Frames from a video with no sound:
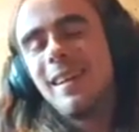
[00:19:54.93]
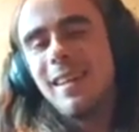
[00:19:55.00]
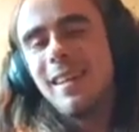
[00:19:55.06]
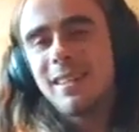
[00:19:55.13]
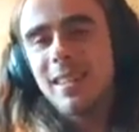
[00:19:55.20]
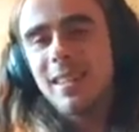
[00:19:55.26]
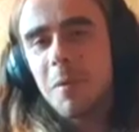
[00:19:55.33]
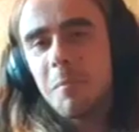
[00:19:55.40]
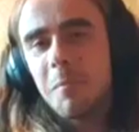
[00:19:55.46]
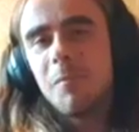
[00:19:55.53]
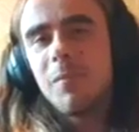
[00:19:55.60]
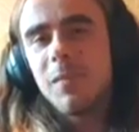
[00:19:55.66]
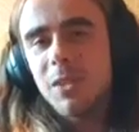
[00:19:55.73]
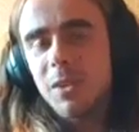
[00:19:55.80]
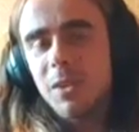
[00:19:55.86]
It's a
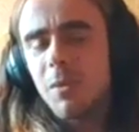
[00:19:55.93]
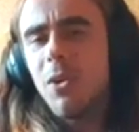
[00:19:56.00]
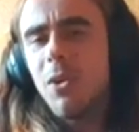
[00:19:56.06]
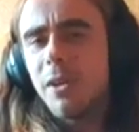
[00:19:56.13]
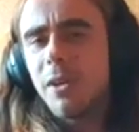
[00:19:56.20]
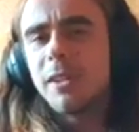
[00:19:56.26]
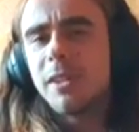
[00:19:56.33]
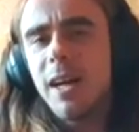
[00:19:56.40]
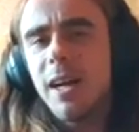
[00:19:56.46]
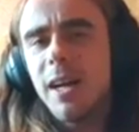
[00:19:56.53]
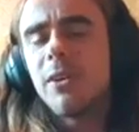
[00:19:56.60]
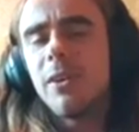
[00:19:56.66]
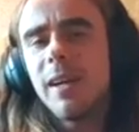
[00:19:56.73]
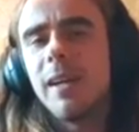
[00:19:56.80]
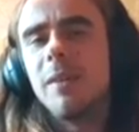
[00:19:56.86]
lot of
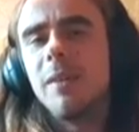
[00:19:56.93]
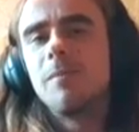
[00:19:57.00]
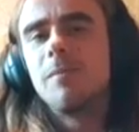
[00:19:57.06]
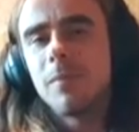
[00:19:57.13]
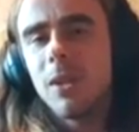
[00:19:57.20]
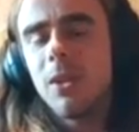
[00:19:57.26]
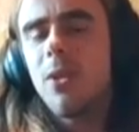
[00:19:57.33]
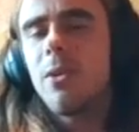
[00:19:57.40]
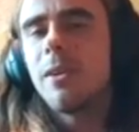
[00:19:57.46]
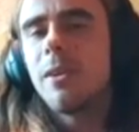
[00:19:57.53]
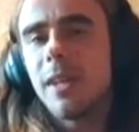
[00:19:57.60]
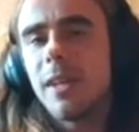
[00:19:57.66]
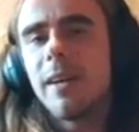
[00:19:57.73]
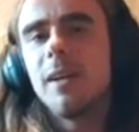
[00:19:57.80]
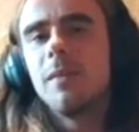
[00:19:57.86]
data, A lot of
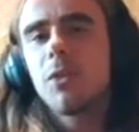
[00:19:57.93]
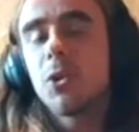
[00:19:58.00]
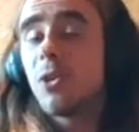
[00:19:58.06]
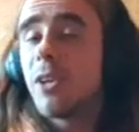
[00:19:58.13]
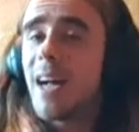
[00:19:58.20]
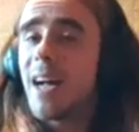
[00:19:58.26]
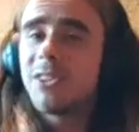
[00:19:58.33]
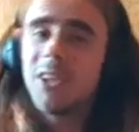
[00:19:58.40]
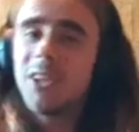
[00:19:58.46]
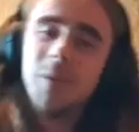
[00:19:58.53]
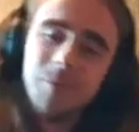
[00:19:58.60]
data. Good yarns though.